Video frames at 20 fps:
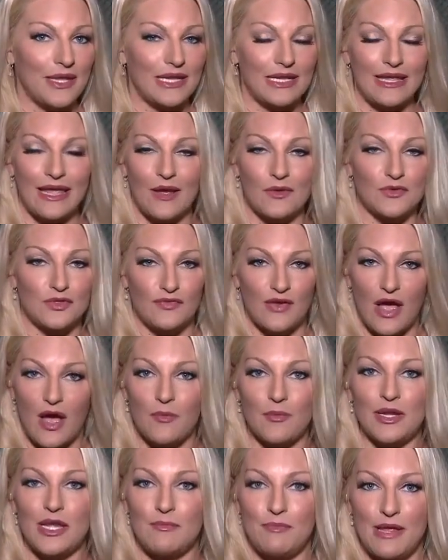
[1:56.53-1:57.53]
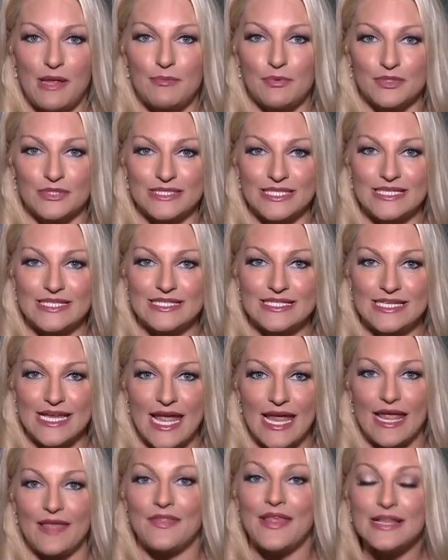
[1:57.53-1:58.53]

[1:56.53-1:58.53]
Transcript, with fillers: get a count of how many people did stay,